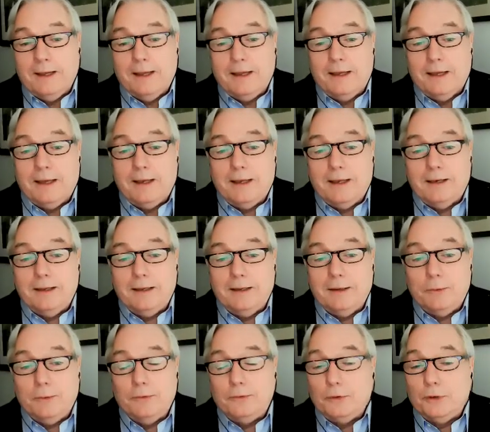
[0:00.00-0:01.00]
And it
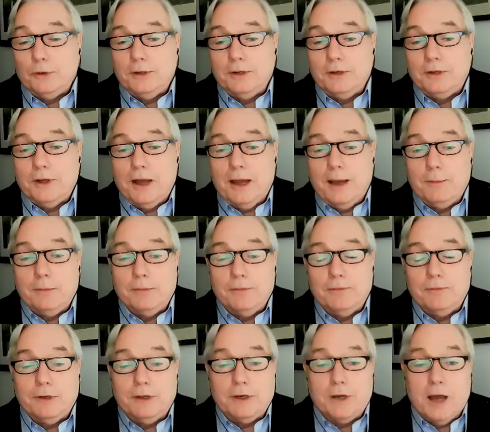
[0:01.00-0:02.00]
was during the time of
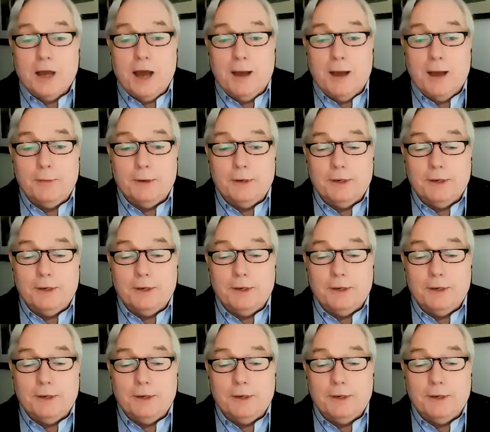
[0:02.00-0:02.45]
Vietnam,